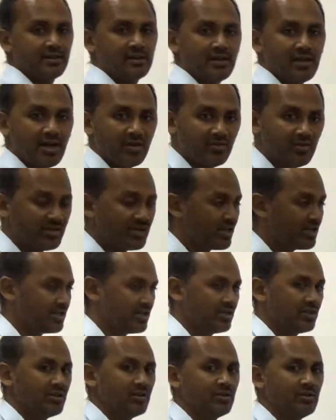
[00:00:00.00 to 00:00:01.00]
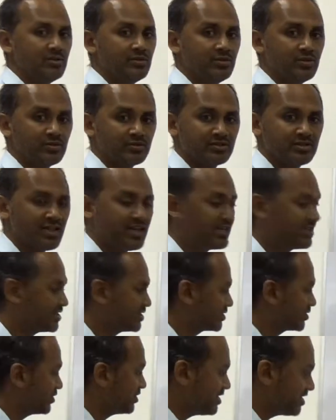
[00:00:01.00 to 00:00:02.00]
Are we done? Not yet.
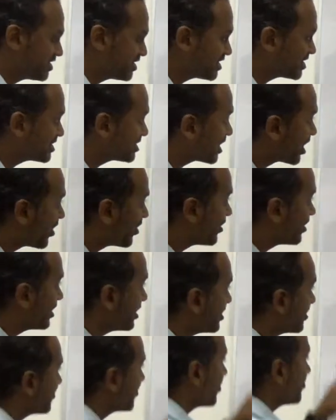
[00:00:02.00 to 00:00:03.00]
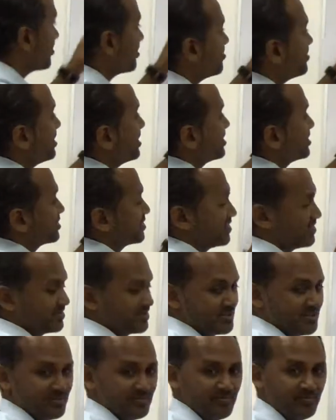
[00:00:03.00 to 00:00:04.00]
So this is now in the form of mixture
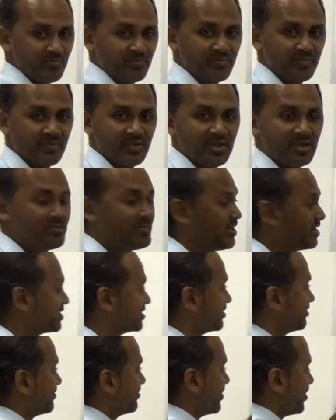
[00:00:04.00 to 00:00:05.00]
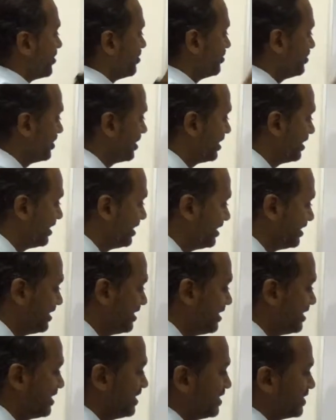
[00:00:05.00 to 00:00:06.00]
form here.
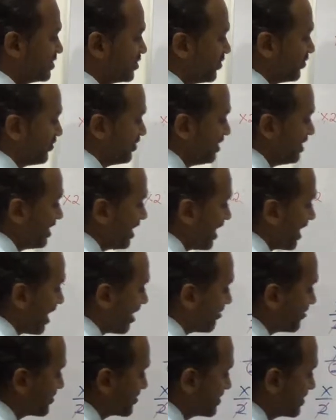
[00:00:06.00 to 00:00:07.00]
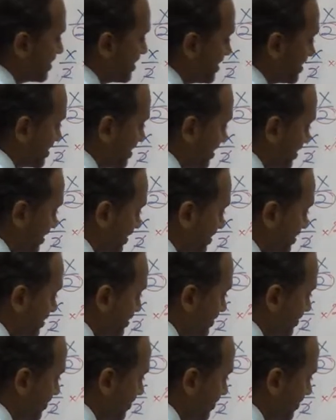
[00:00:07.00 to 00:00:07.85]
So we have 6 here.